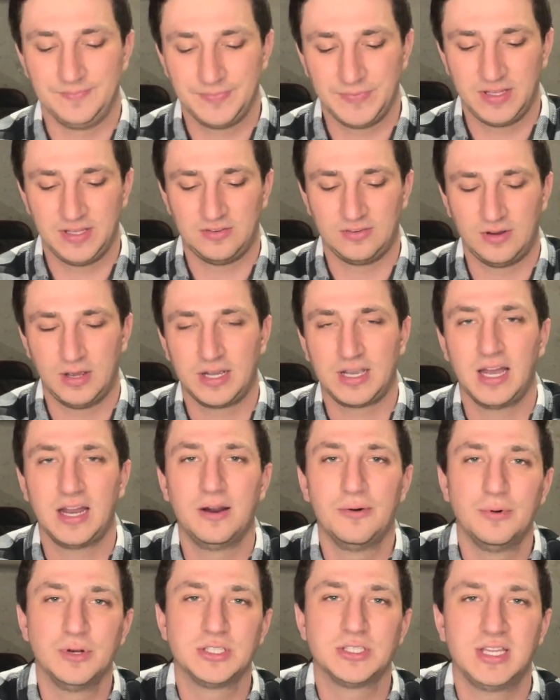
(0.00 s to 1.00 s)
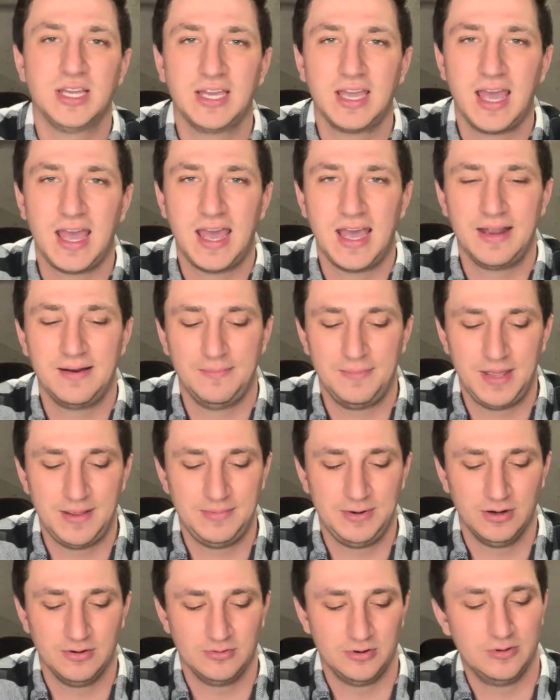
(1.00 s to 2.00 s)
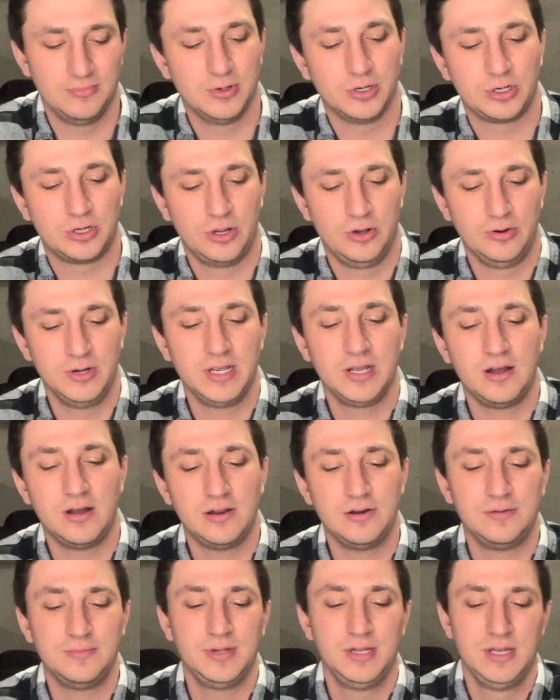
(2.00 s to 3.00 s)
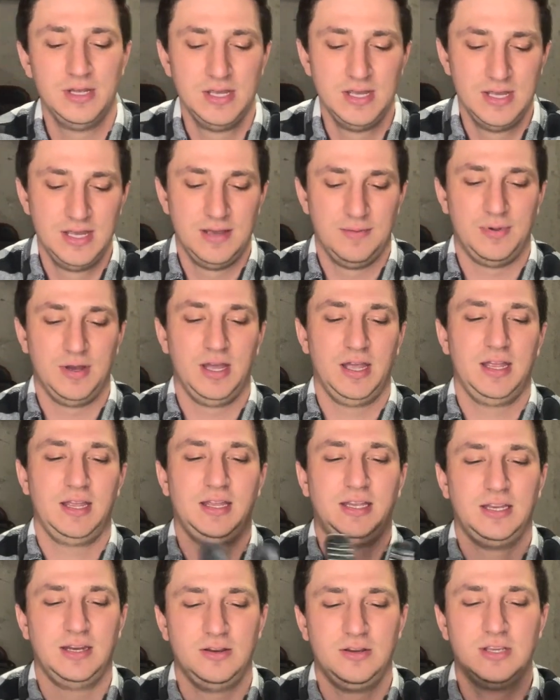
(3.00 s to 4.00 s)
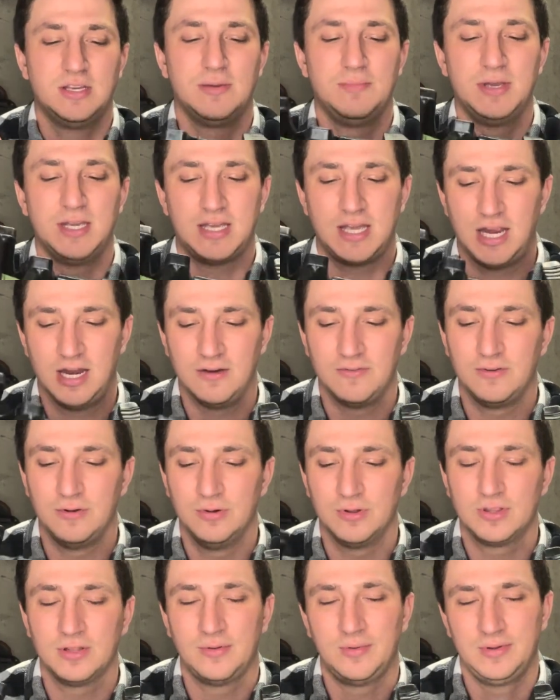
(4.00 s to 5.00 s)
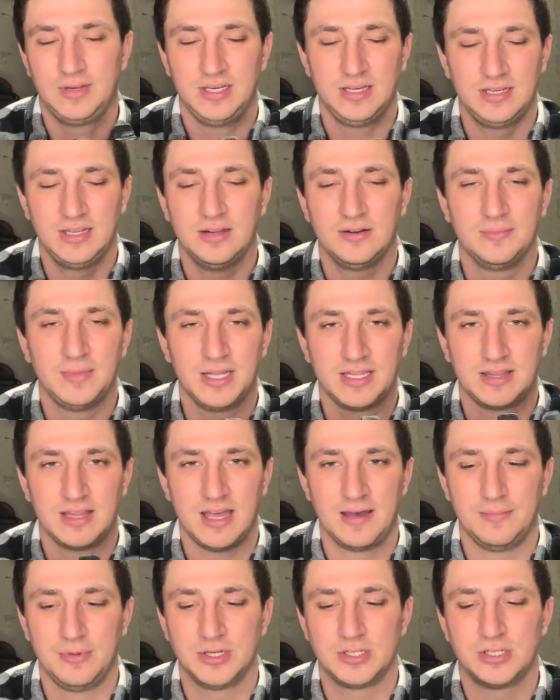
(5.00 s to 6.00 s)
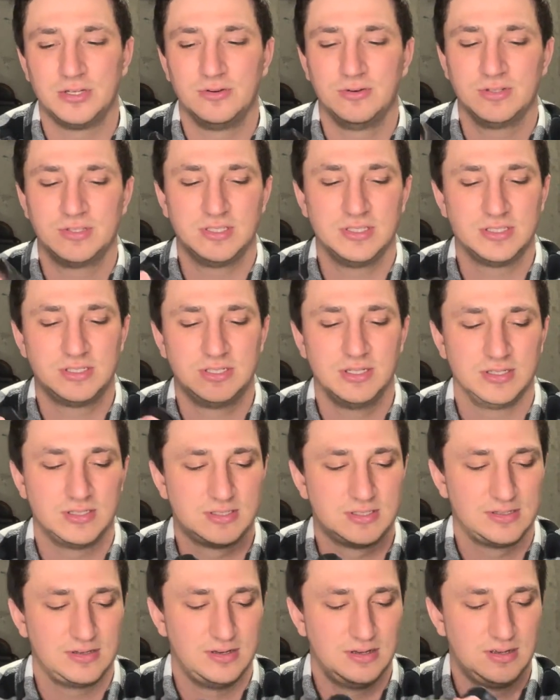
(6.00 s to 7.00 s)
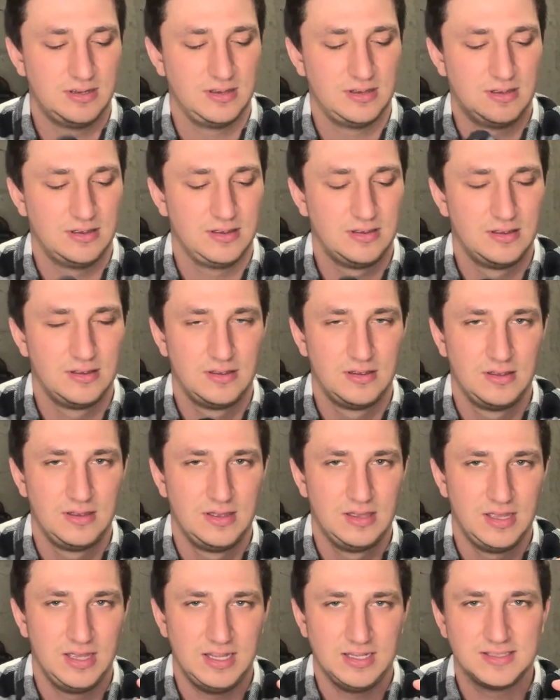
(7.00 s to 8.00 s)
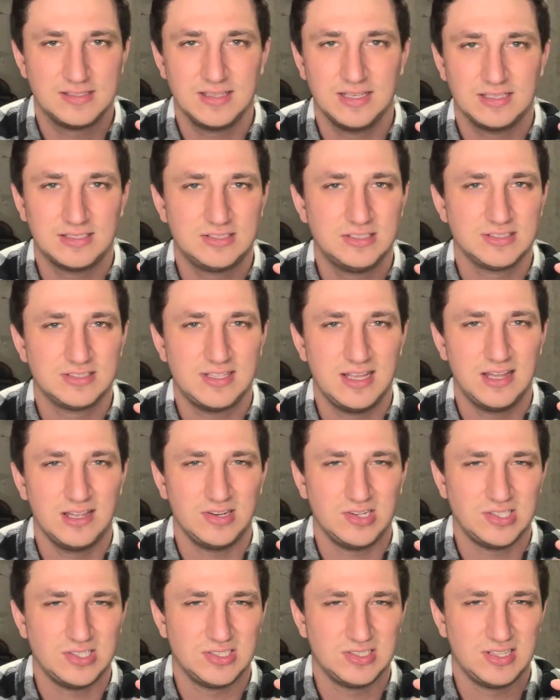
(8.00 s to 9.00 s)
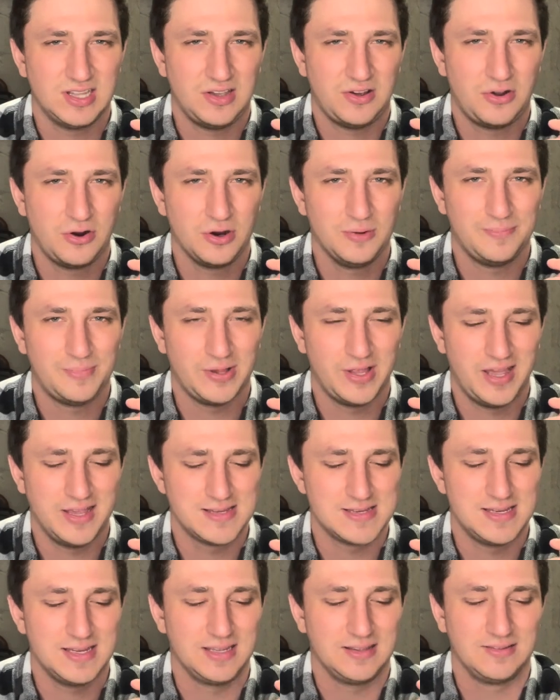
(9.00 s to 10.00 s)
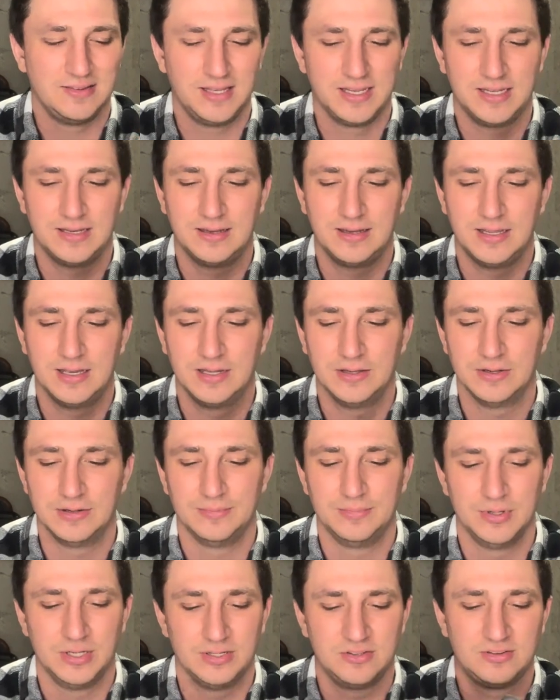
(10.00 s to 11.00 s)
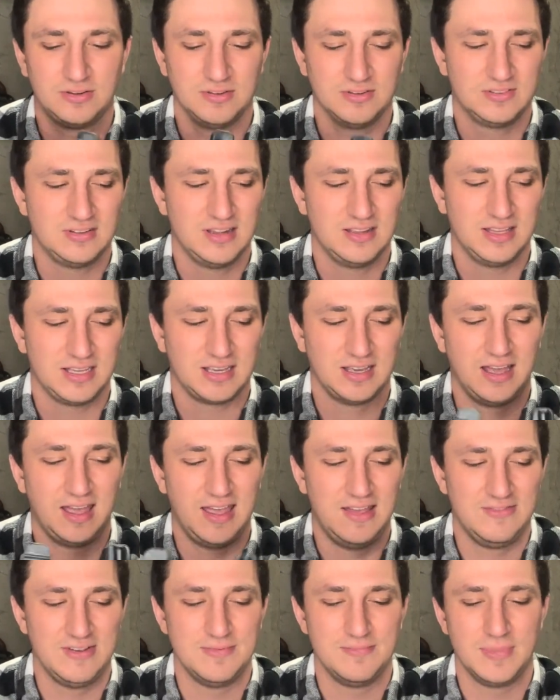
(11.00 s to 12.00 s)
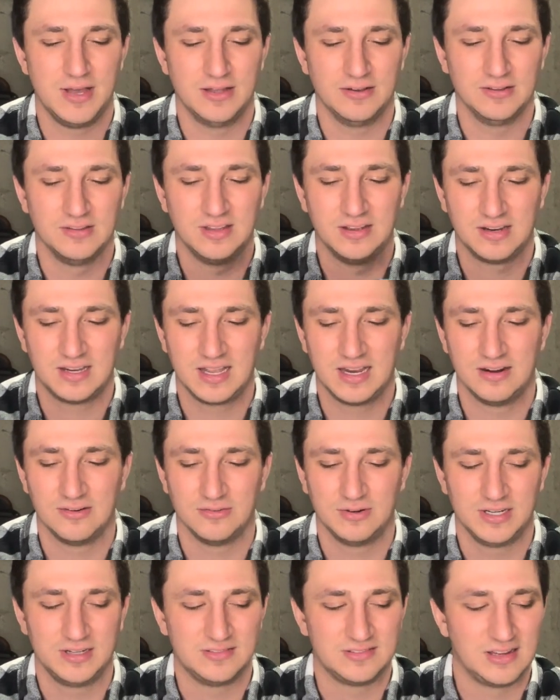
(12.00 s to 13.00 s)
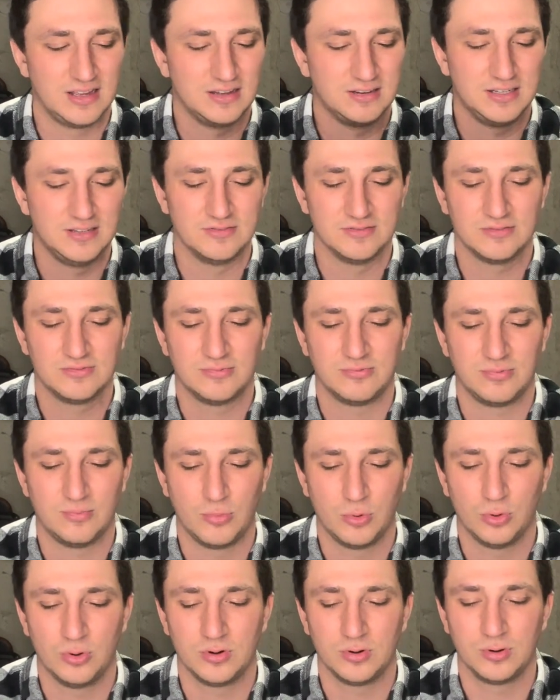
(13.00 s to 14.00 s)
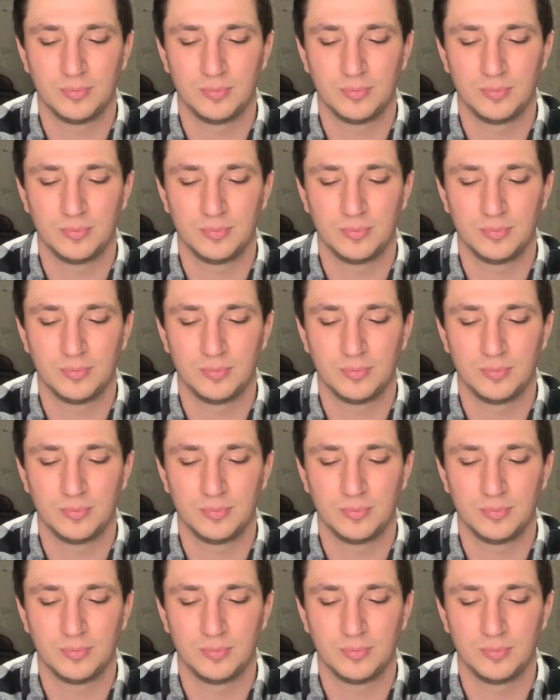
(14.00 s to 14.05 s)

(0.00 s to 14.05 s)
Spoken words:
So I kind of wish they had maybe a rubber coating on them. But you can be careful with them. I mean, they don't make that much noise. It's like just that hard plastic clinging together. But so it's not like a heavy metal that kind of rings out even more.